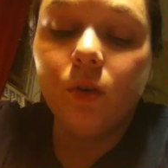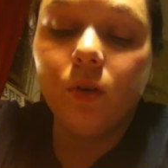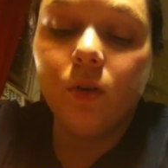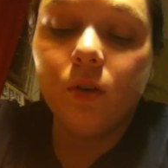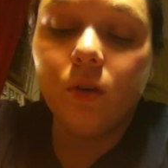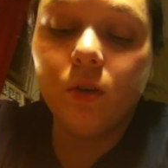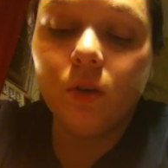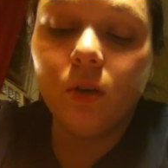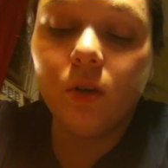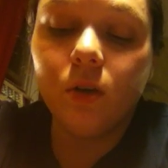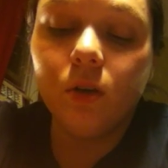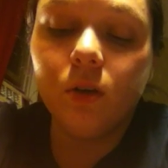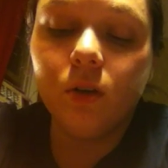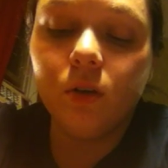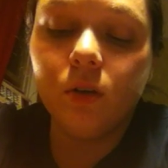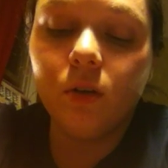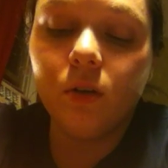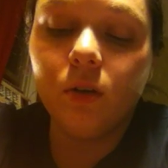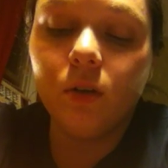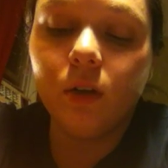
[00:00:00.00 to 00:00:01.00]

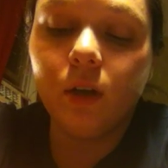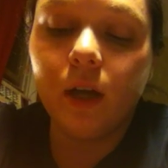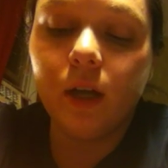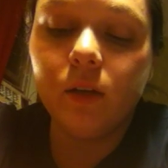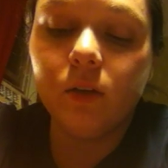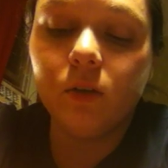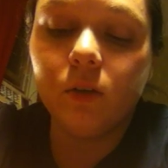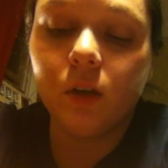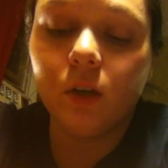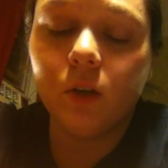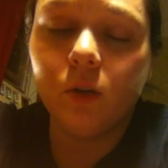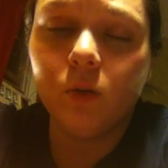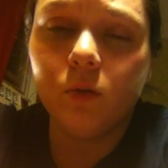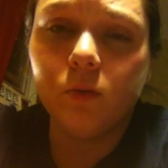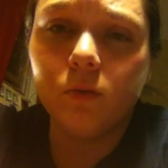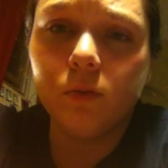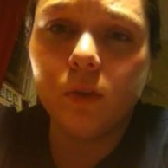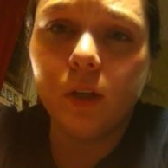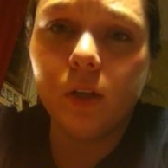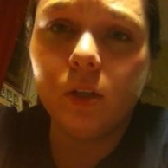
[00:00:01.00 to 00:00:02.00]
I don't know.
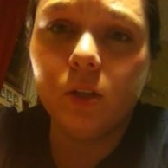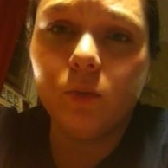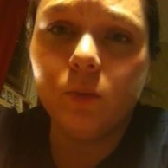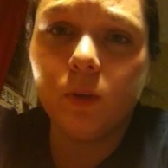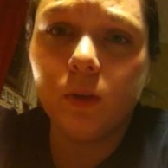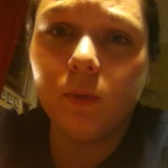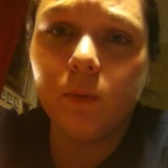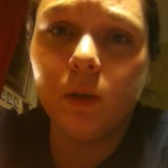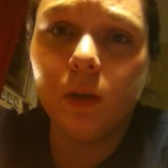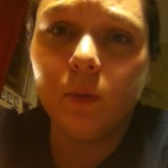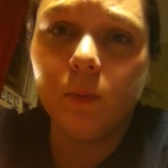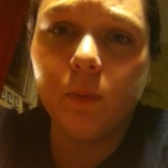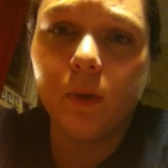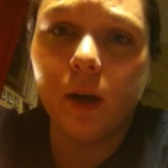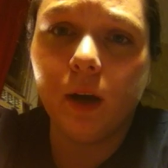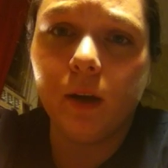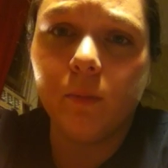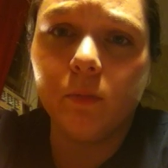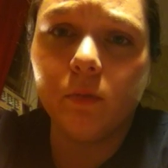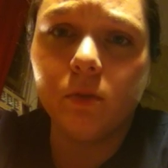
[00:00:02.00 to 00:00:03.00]
I just want to be a
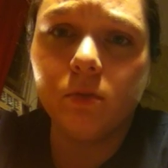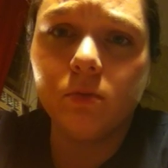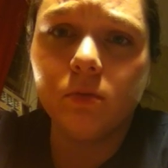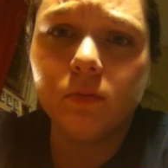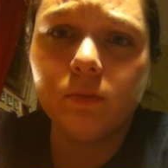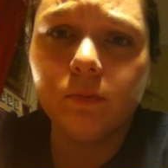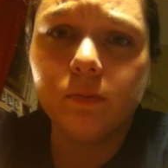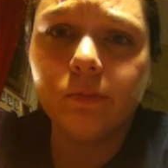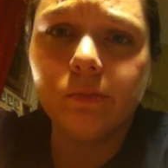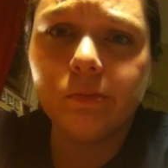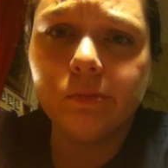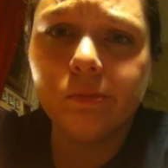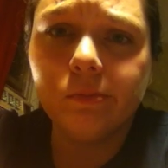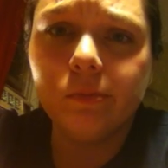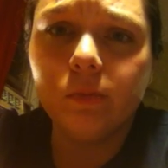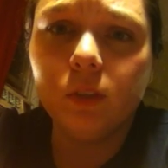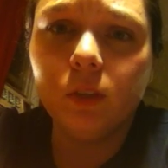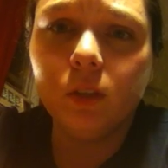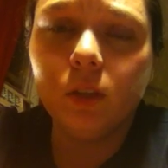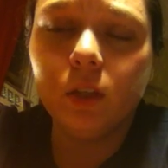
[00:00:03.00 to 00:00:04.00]
mom.
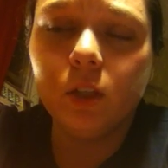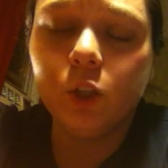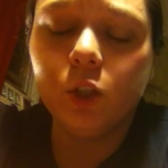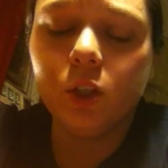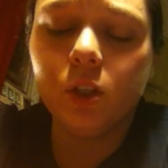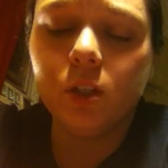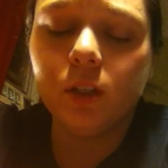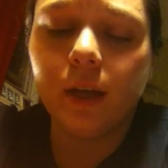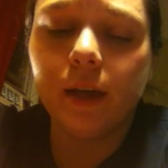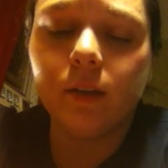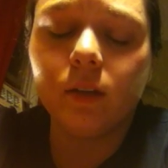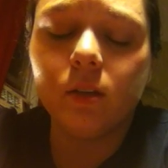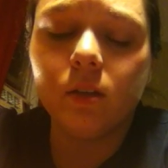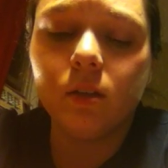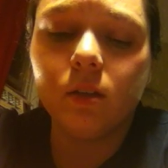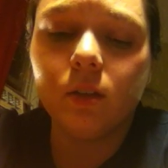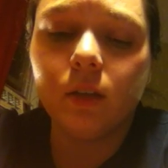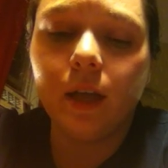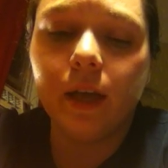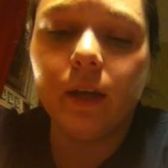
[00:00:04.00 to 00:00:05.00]
It just
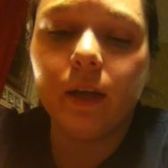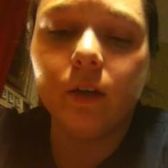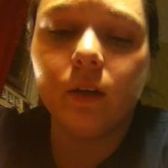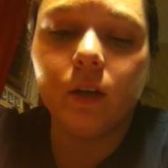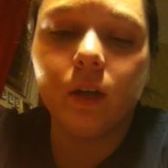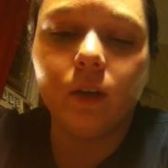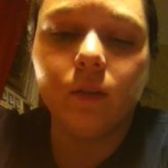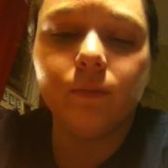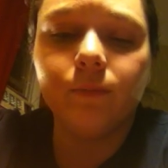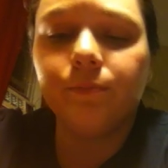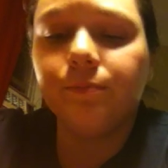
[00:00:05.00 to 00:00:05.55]
sucks. I don't know.